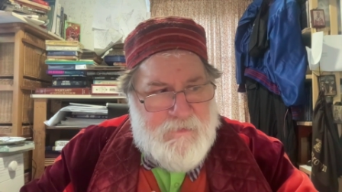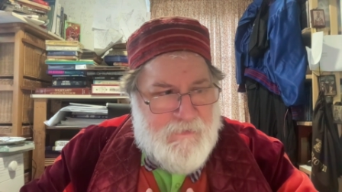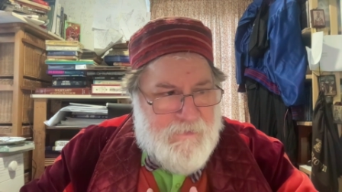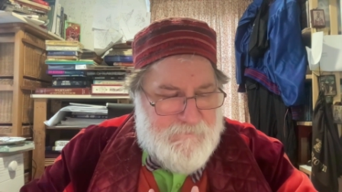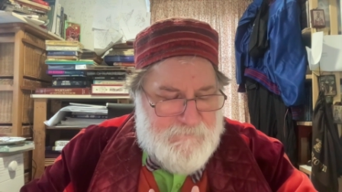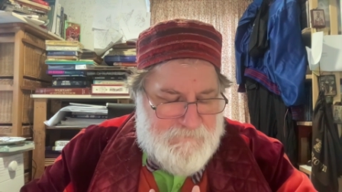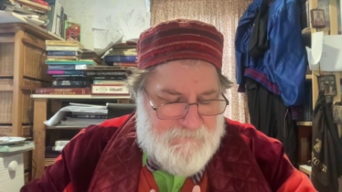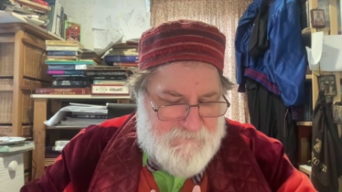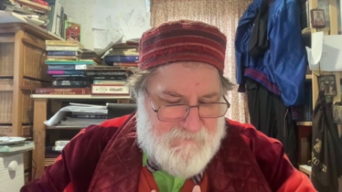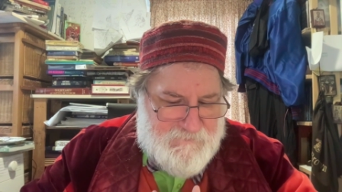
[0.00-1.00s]

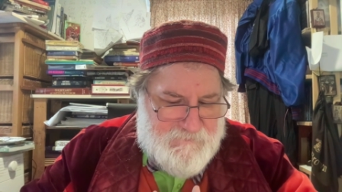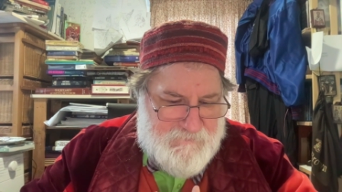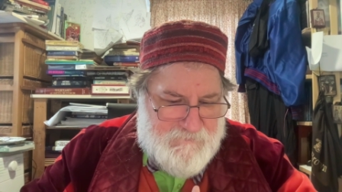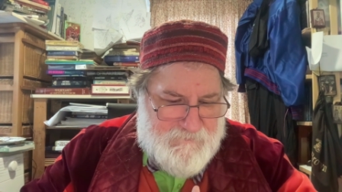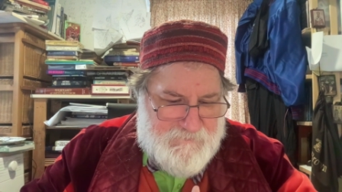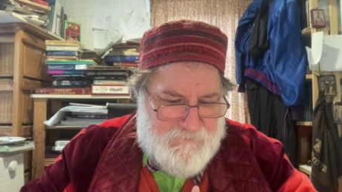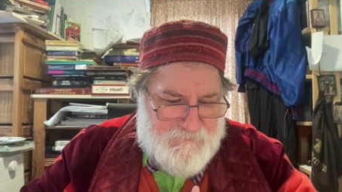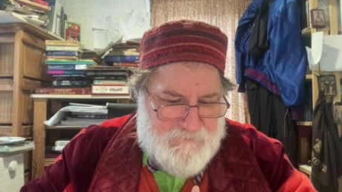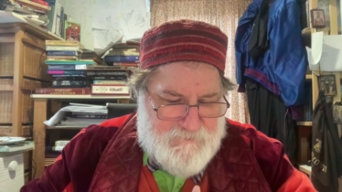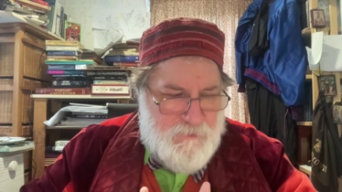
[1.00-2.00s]
And
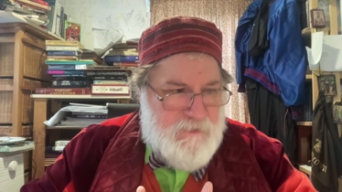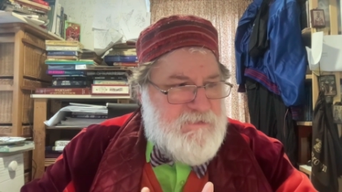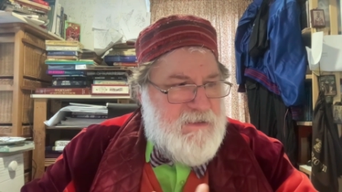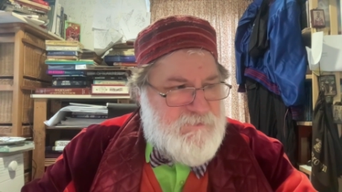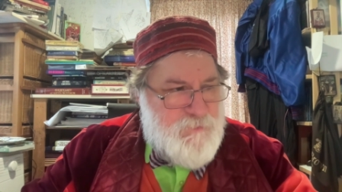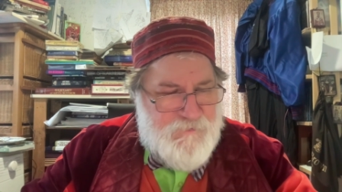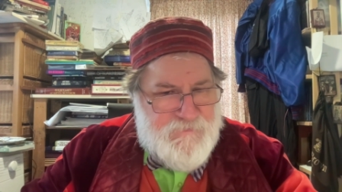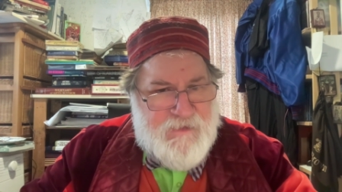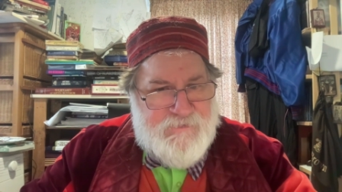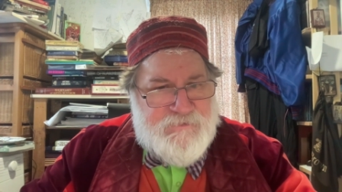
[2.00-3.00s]
so it, it's with
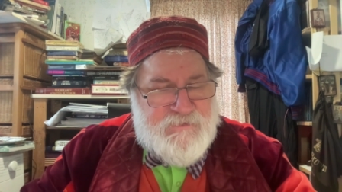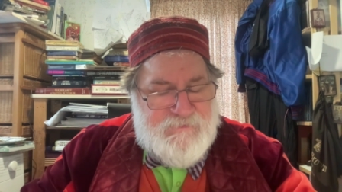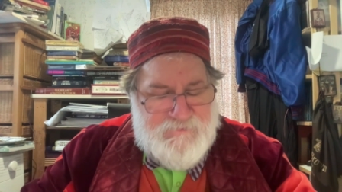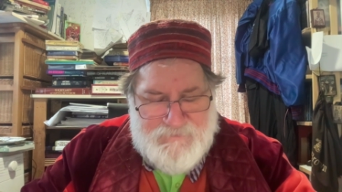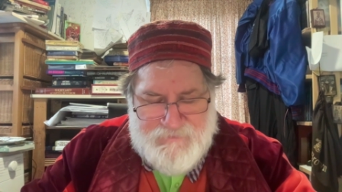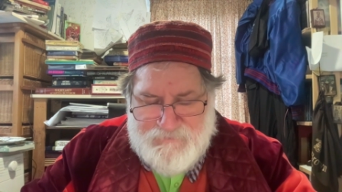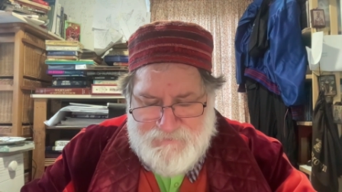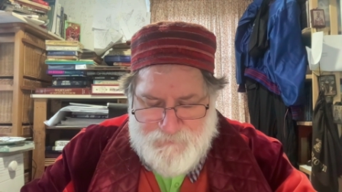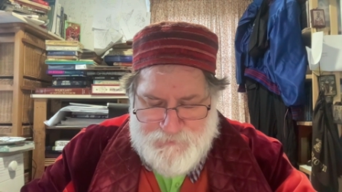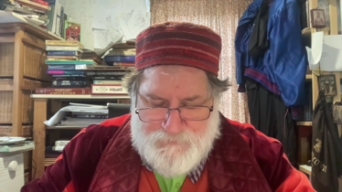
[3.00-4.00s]
that that I
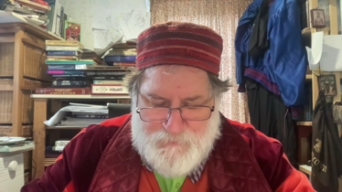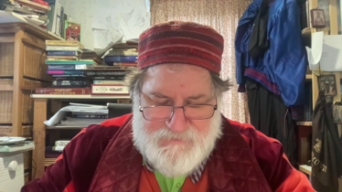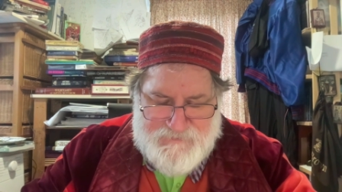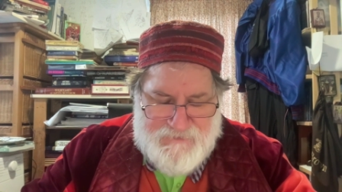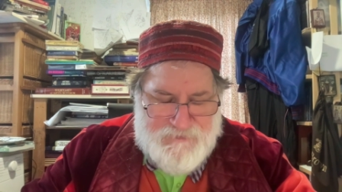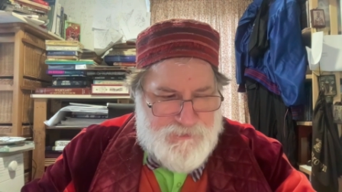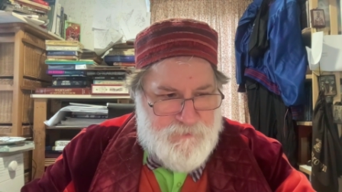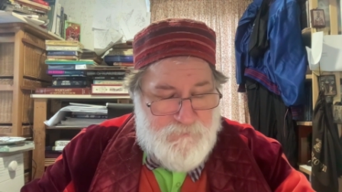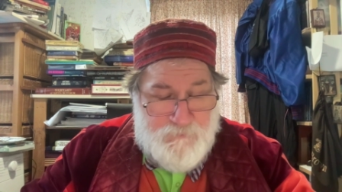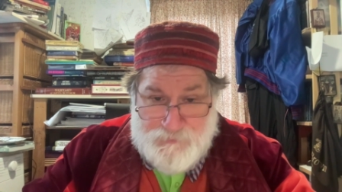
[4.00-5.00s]
that I want to raise the
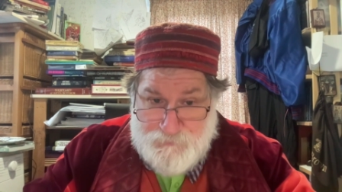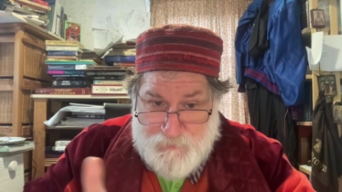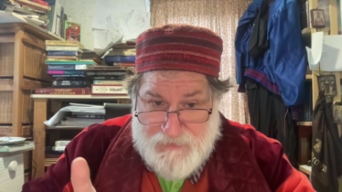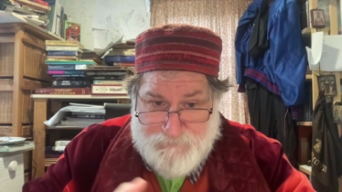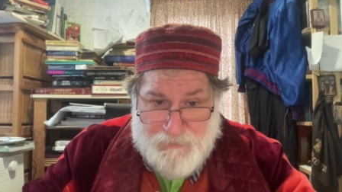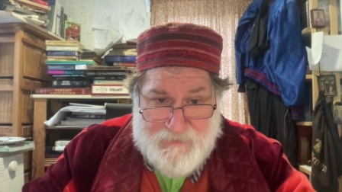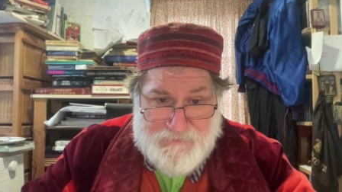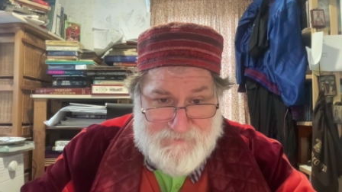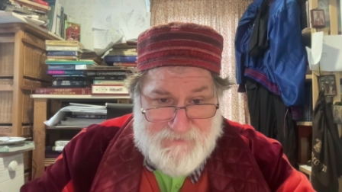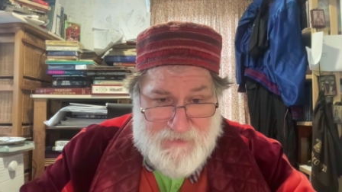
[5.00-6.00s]
issue, which was raised by
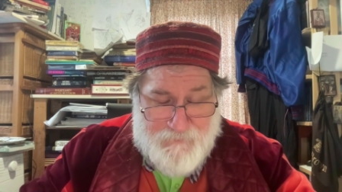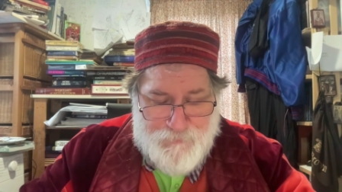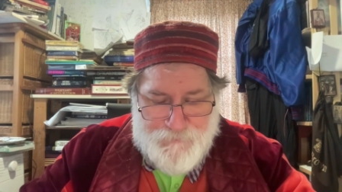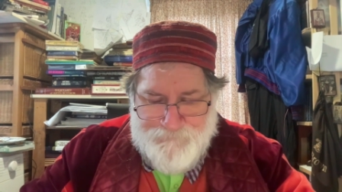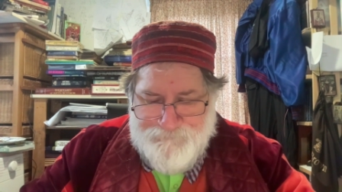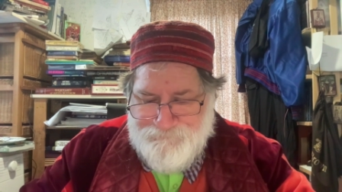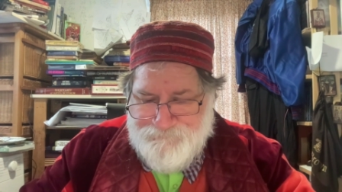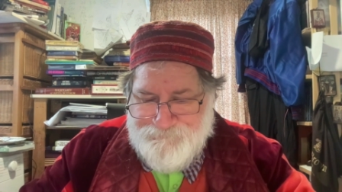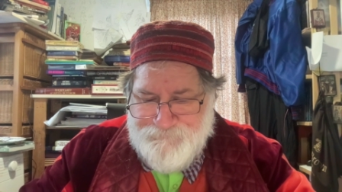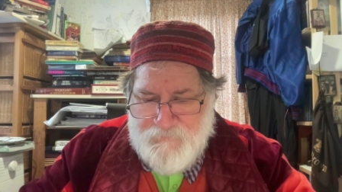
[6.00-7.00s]
Alistair Campbell,
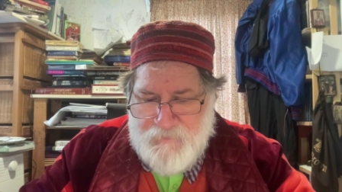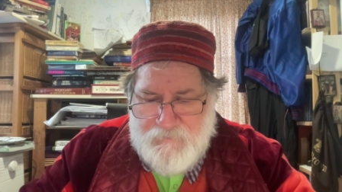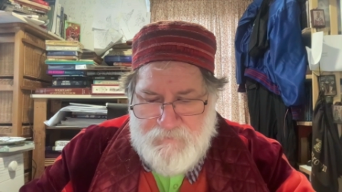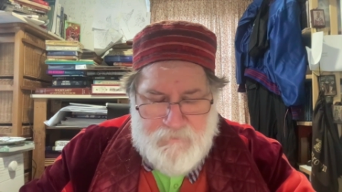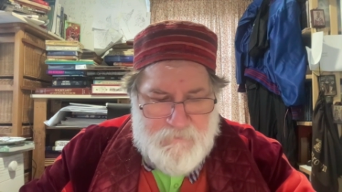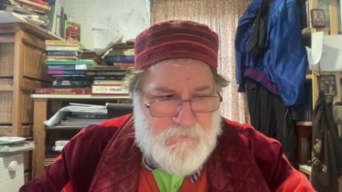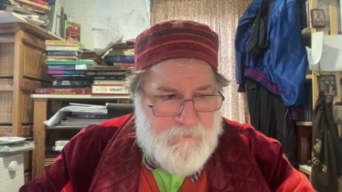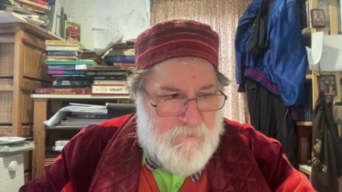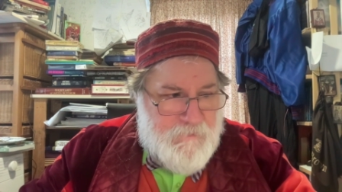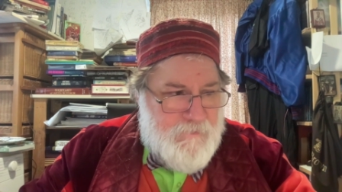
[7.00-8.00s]

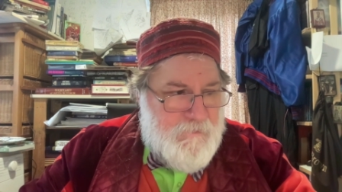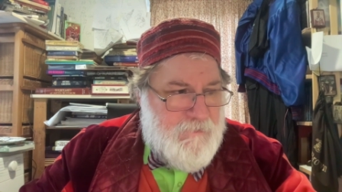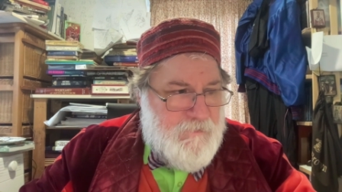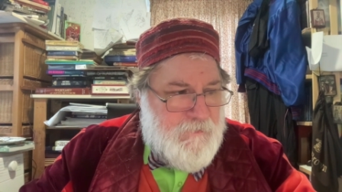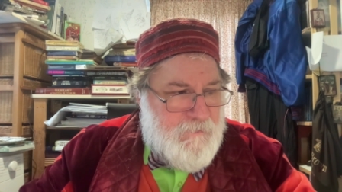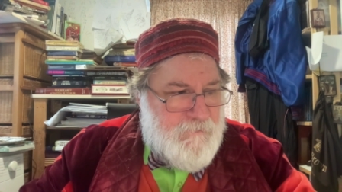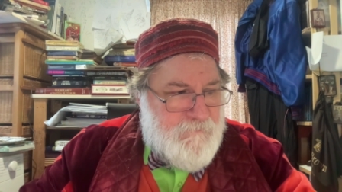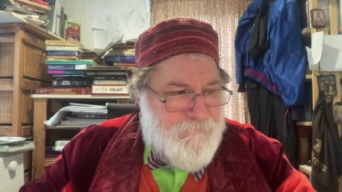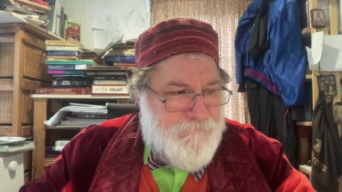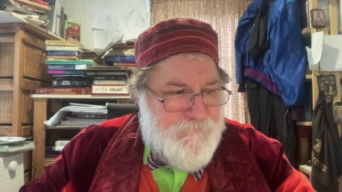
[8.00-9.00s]
uh,
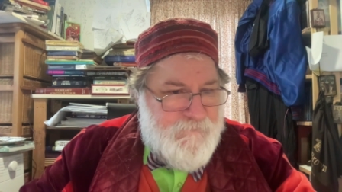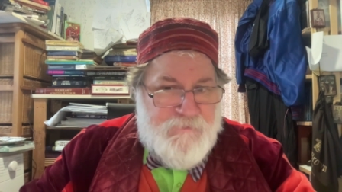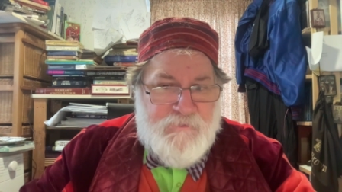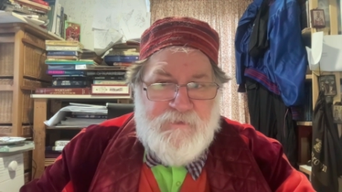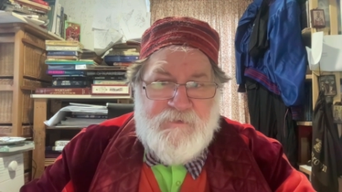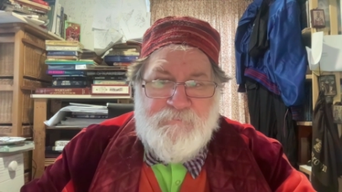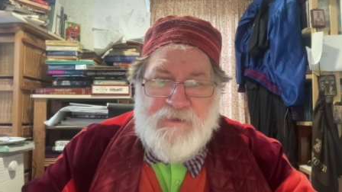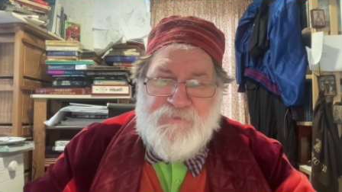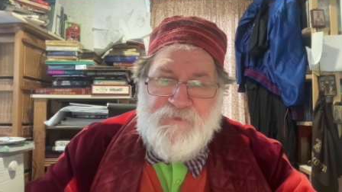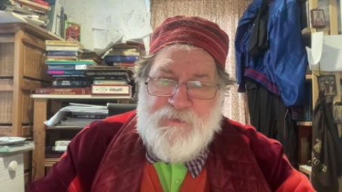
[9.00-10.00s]
of
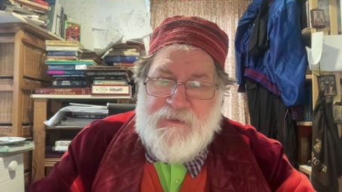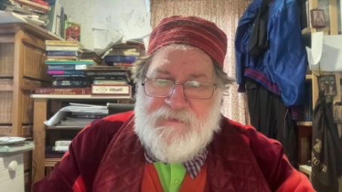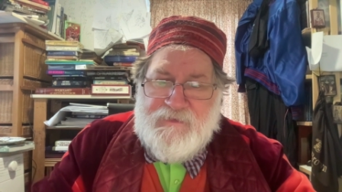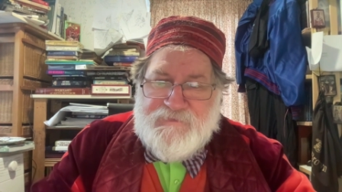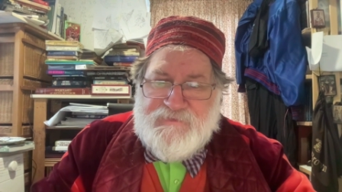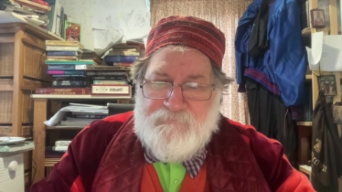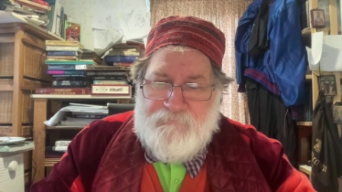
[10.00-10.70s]
Matthew Elliott.